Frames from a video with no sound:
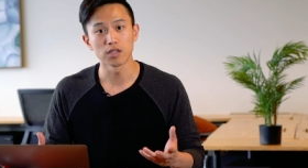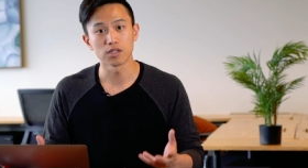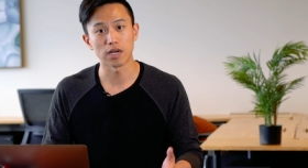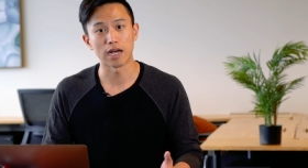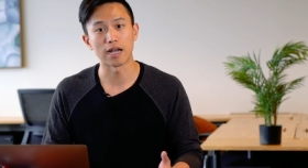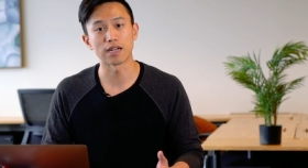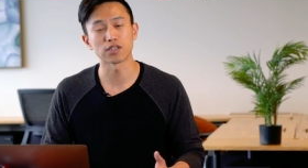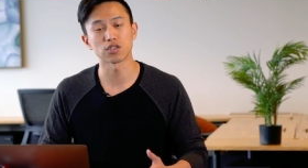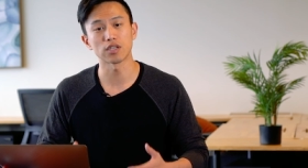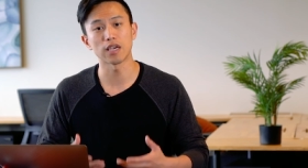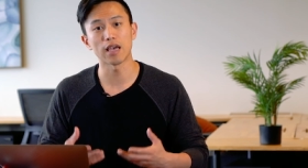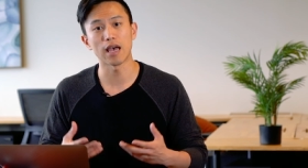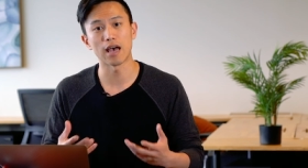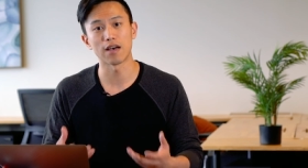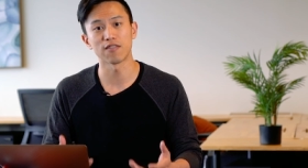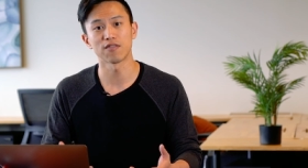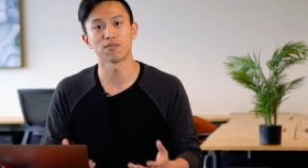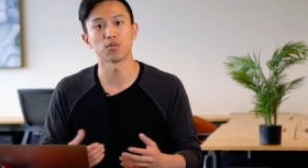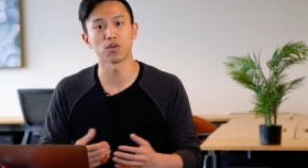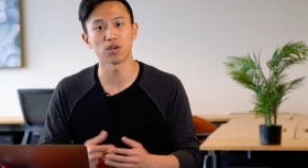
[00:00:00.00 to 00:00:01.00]
to actually
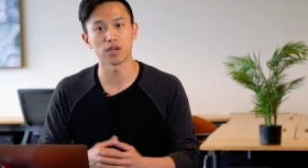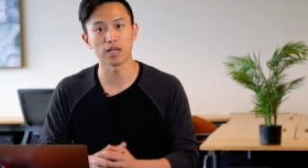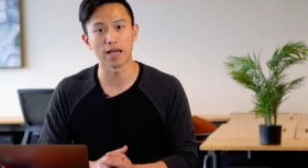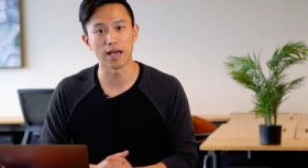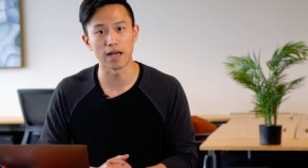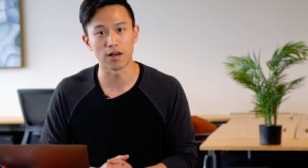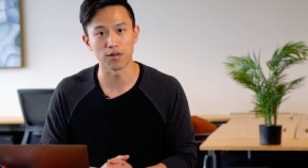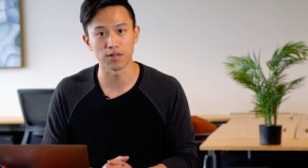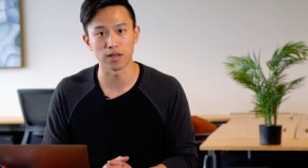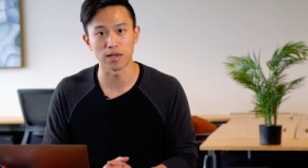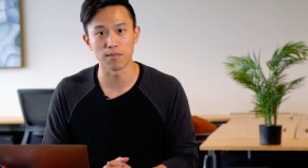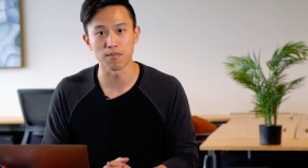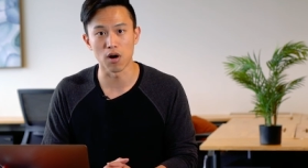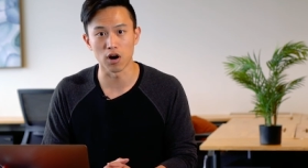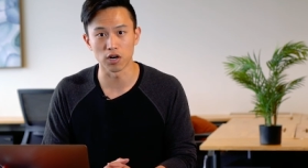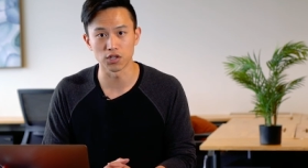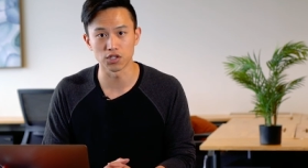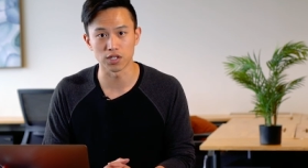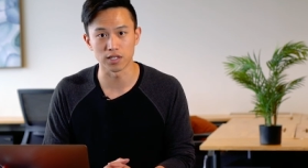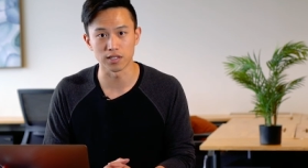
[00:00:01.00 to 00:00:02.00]
have pretty healthy
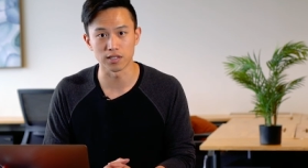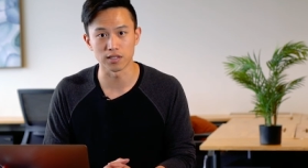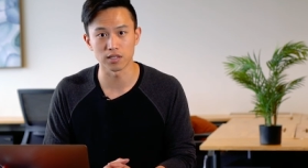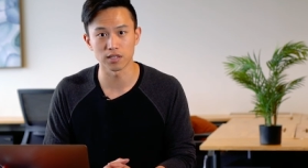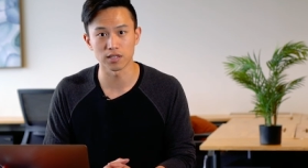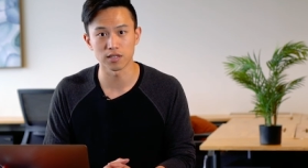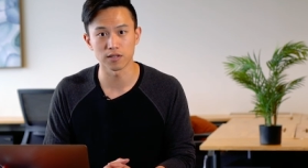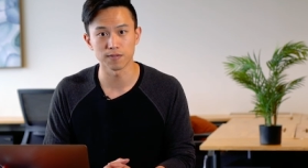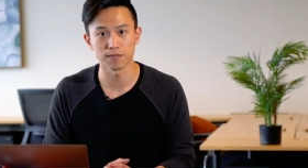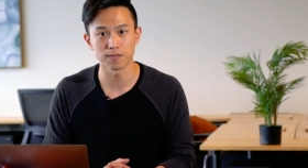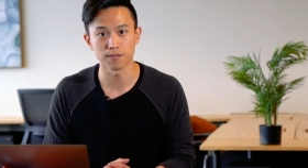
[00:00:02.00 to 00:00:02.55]
margins.